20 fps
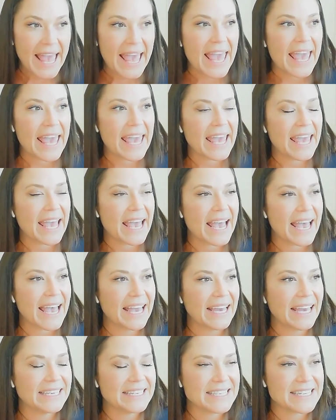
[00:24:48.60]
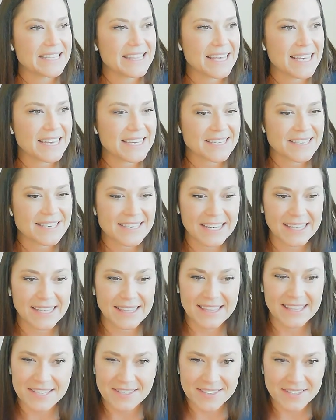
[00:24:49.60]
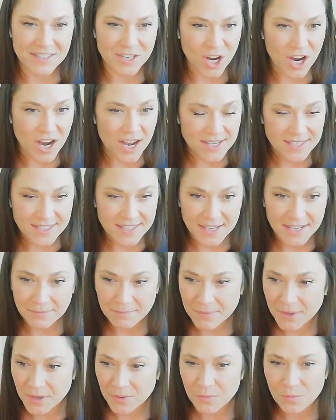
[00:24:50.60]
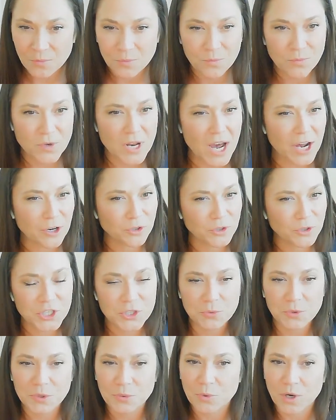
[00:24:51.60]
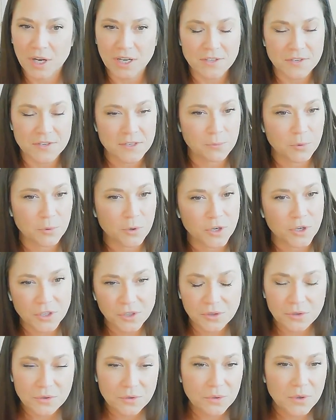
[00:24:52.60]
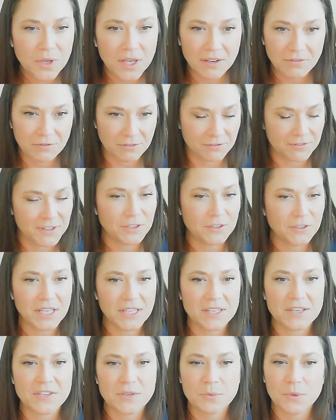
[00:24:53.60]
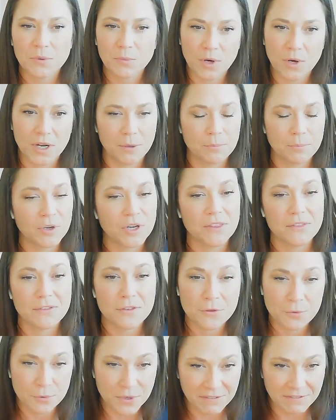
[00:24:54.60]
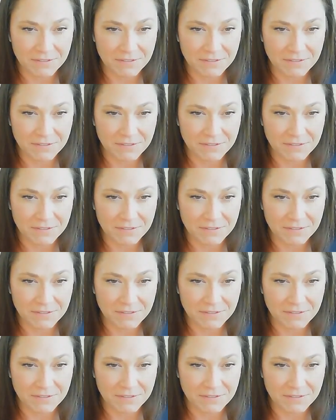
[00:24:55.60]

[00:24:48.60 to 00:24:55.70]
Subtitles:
And they said, this is awesome. Not only do we want to support you in fielding this, we want to put in 3